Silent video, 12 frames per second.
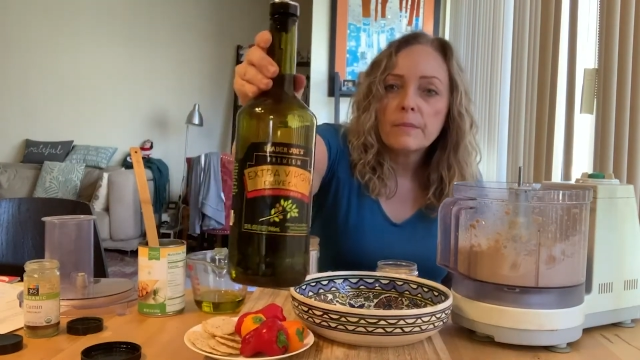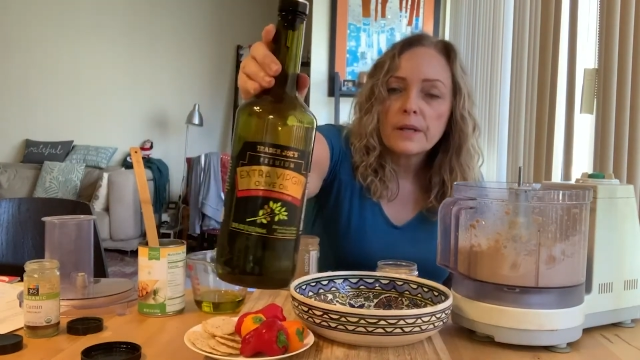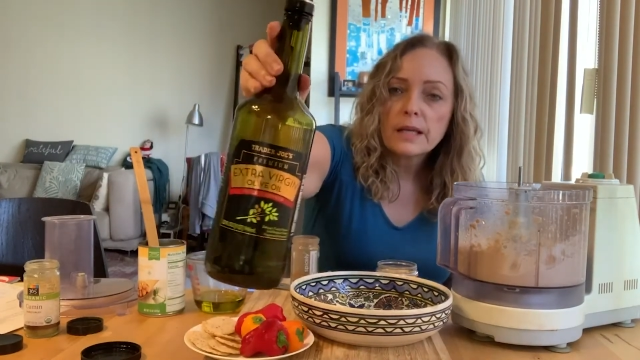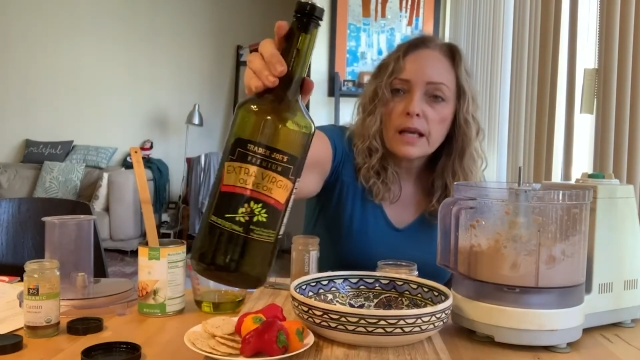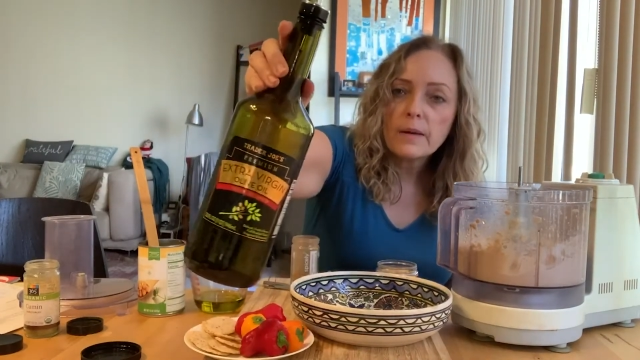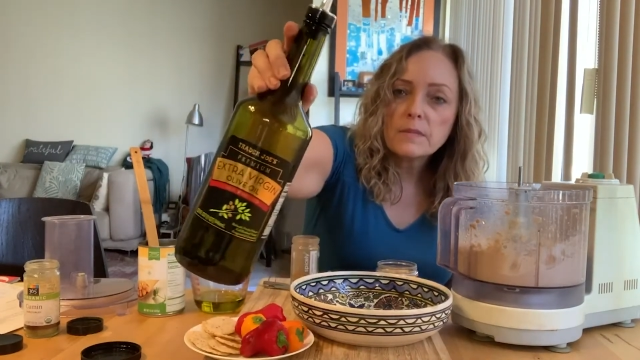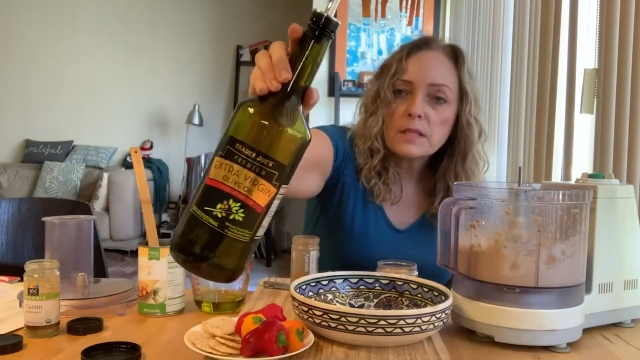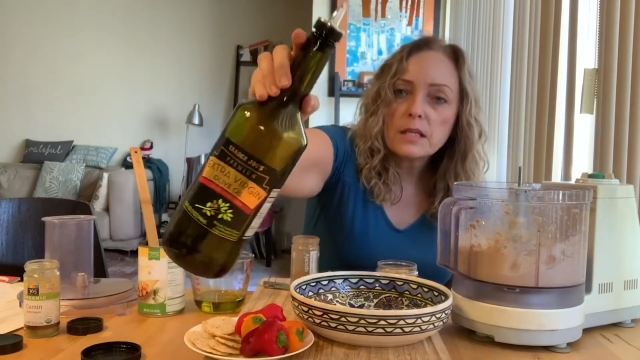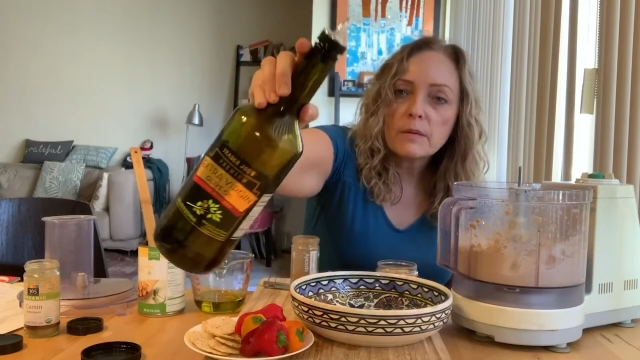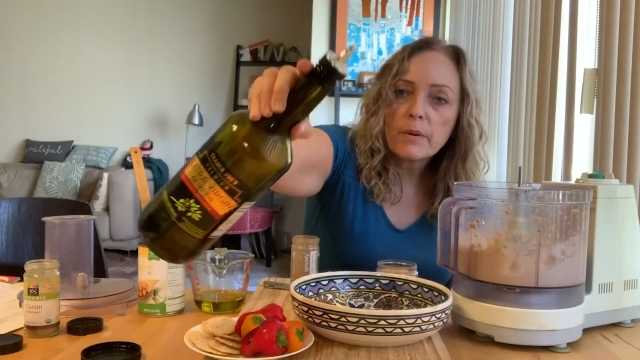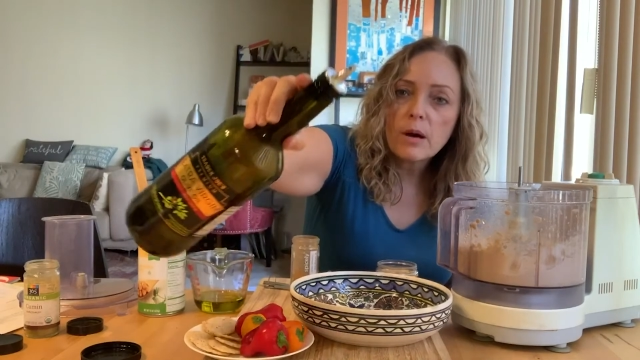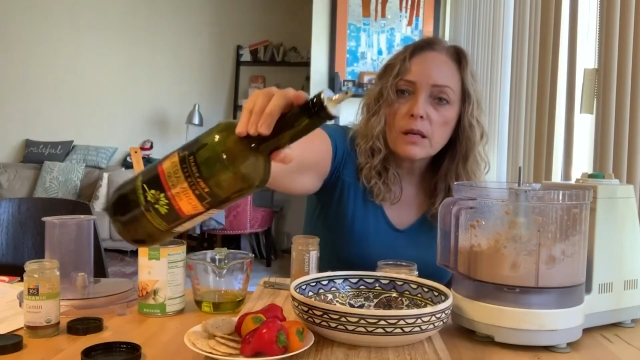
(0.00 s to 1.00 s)
It comes in a
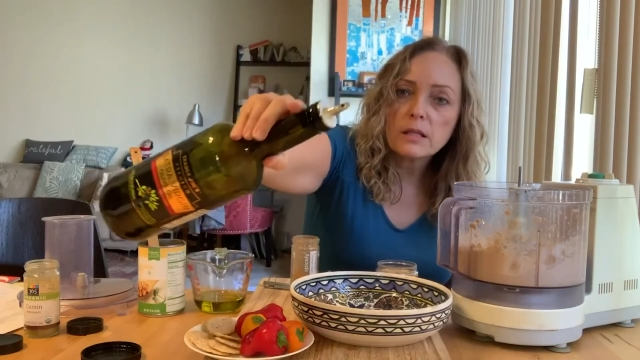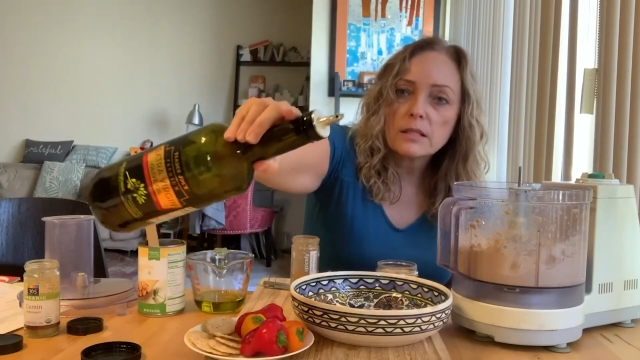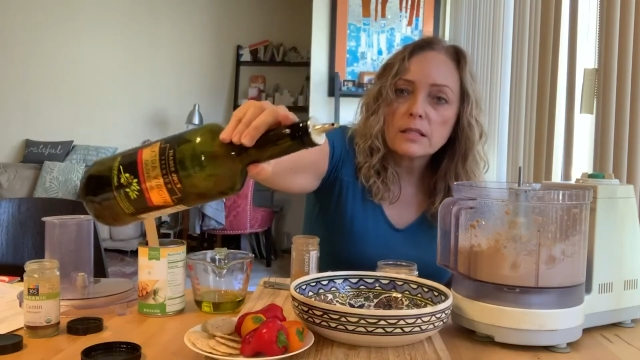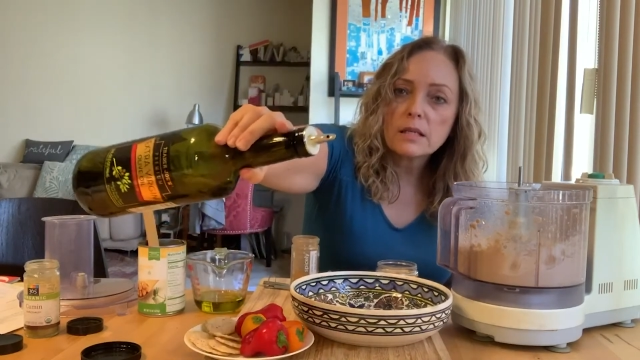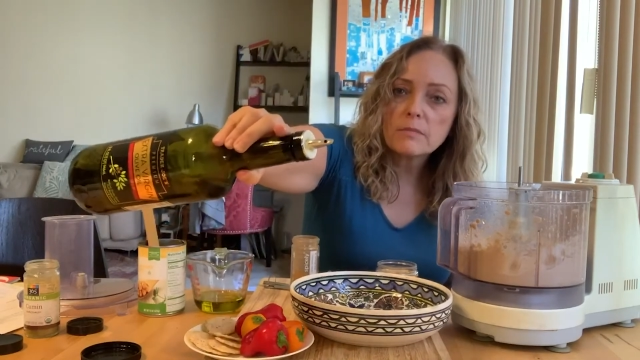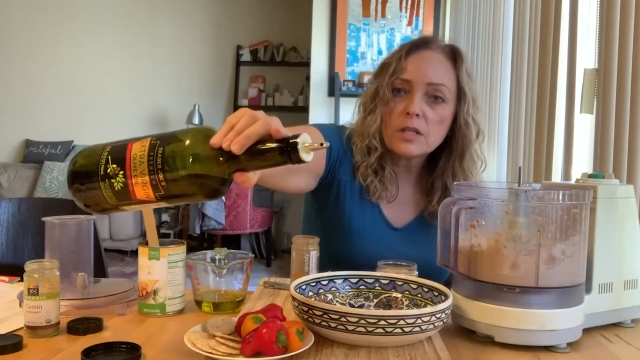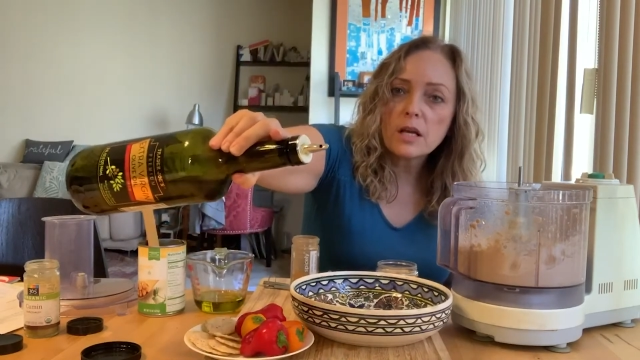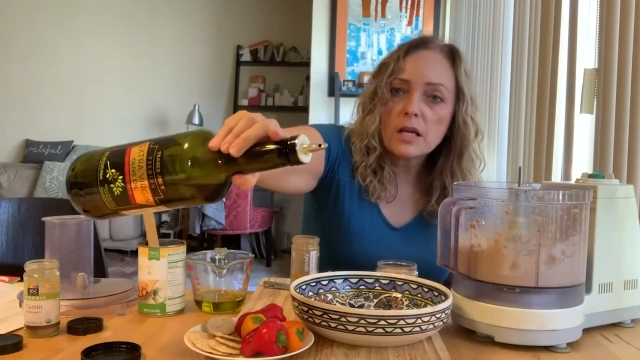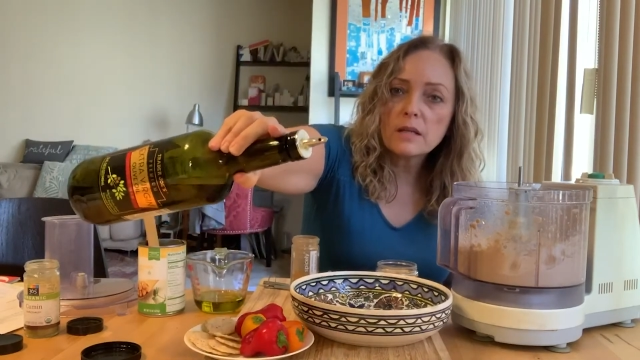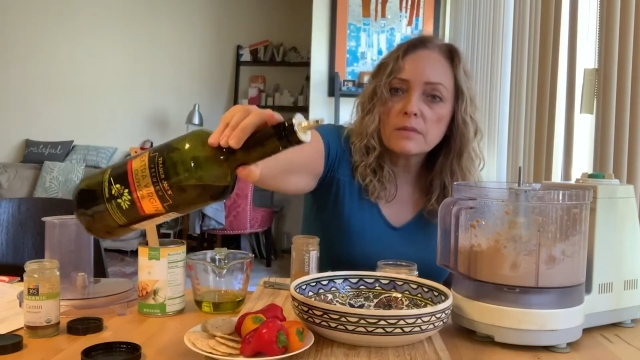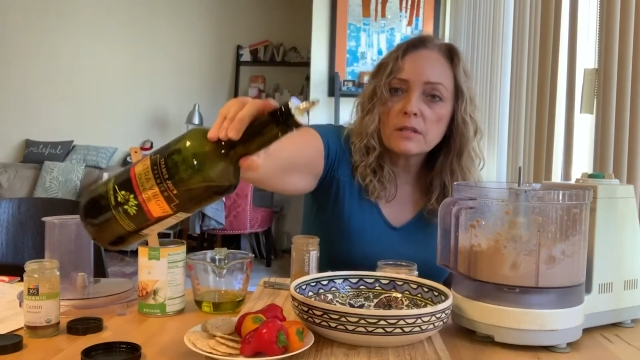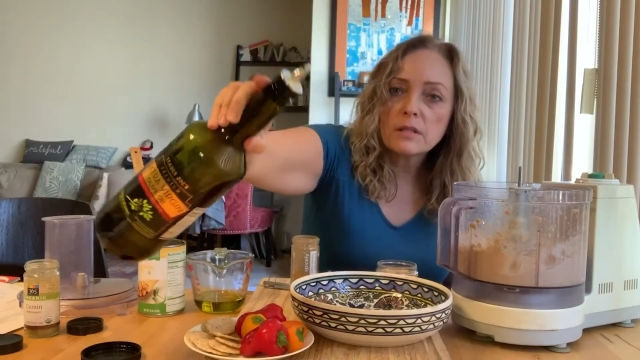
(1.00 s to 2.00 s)
bottle, and
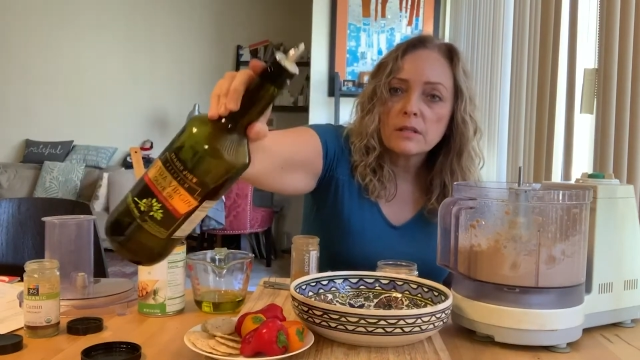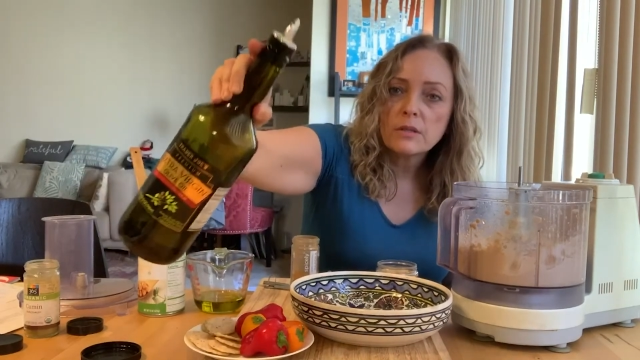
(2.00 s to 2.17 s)
sometimes